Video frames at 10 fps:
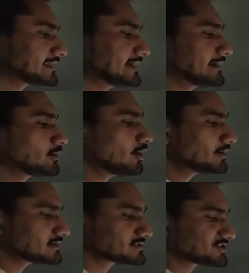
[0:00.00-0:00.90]

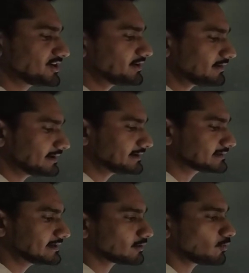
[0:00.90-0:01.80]
cannot
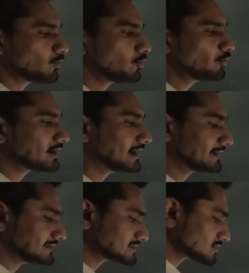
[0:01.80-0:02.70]
generate their own
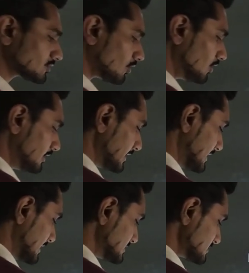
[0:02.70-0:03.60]
light is called
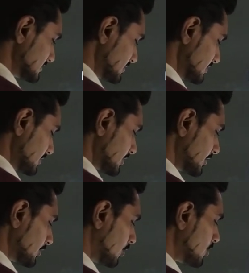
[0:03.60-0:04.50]
as
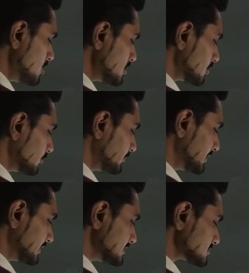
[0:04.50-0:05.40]

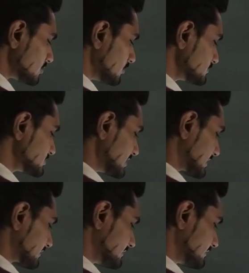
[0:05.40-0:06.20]
non-luminous object.